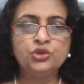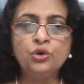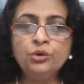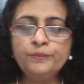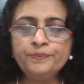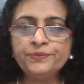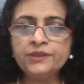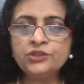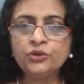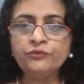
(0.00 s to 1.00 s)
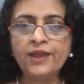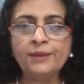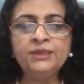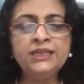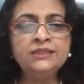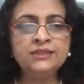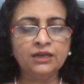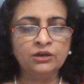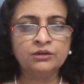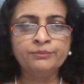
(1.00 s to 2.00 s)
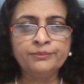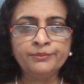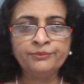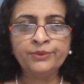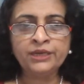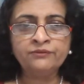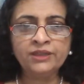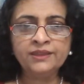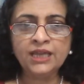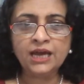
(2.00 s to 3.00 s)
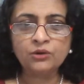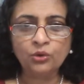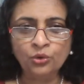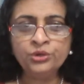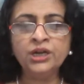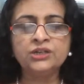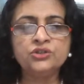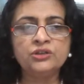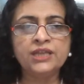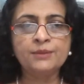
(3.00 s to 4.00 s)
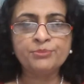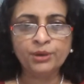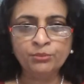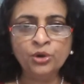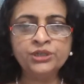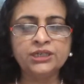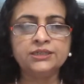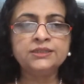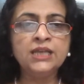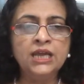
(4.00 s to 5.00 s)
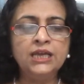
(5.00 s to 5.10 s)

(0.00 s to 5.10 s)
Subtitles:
So so families, when they are owners or they are promoters,